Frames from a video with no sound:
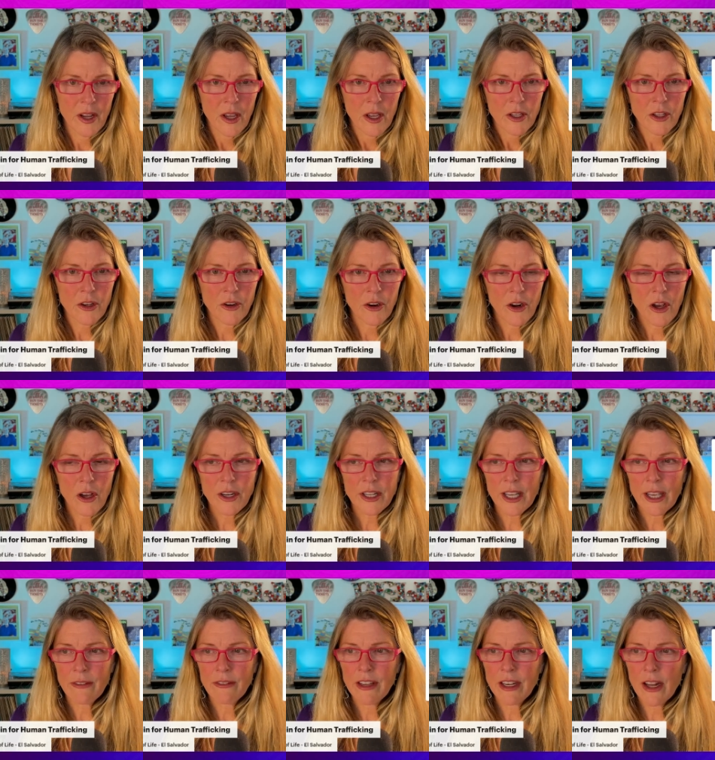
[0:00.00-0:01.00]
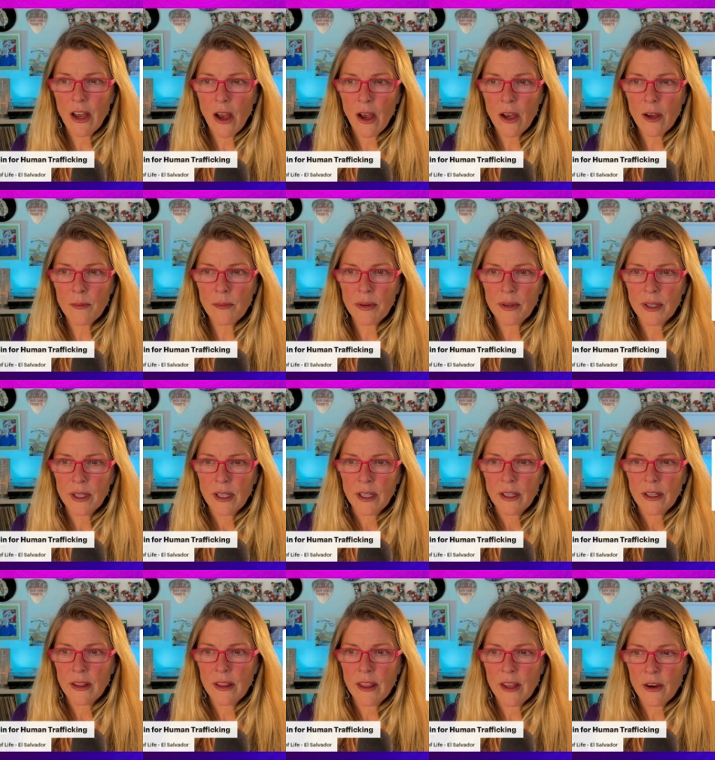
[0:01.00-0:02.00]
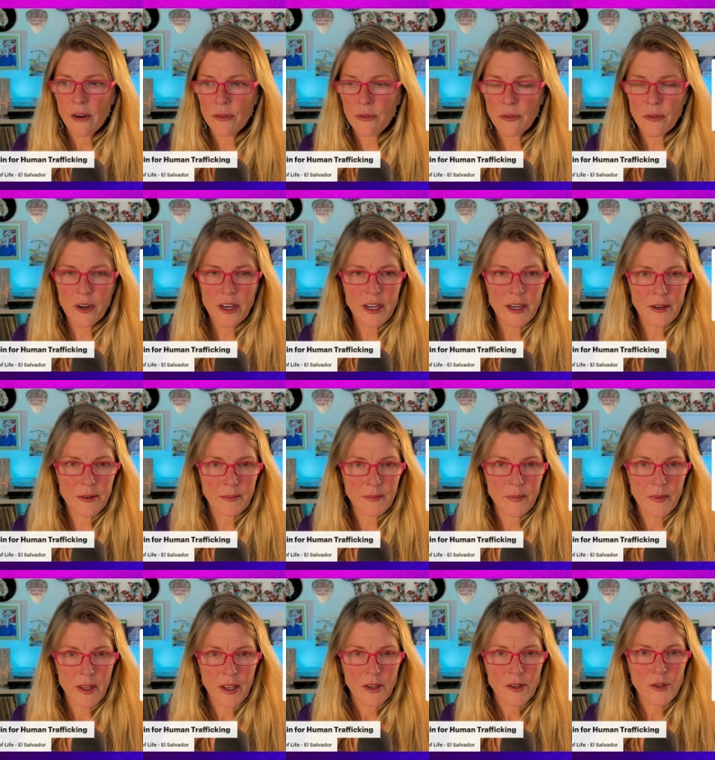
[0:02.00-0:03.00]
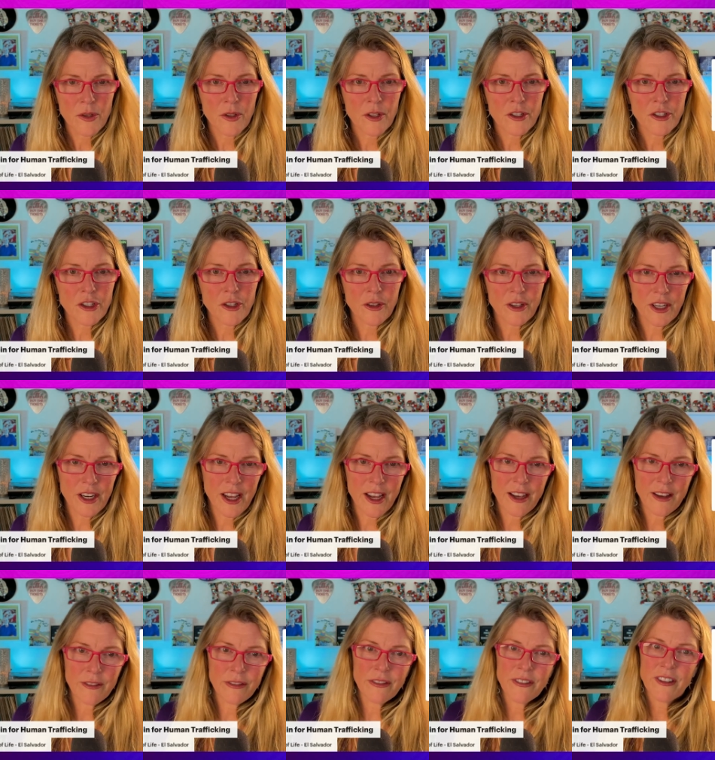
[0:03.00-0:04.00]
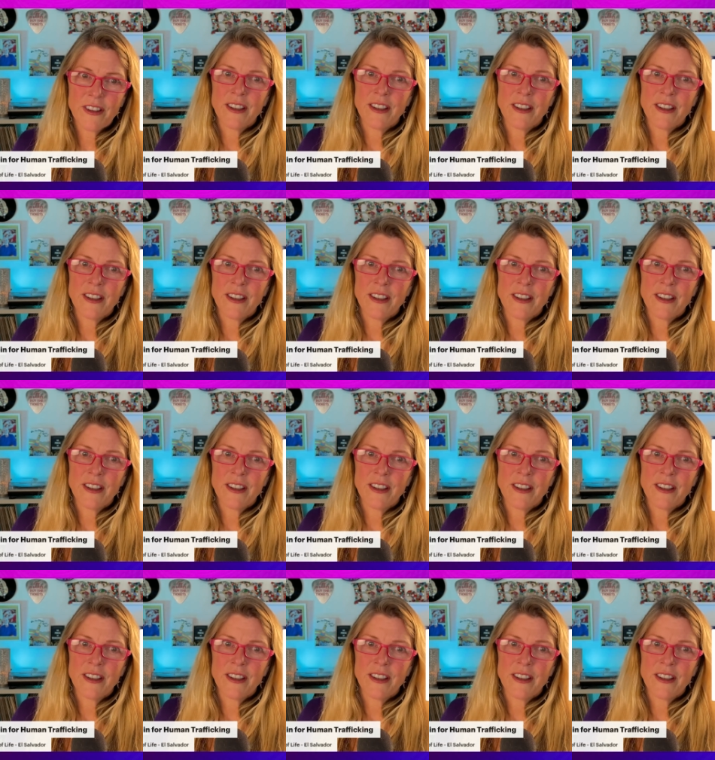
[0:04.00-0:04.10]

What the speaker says: You're not giving up their freedom so that you can have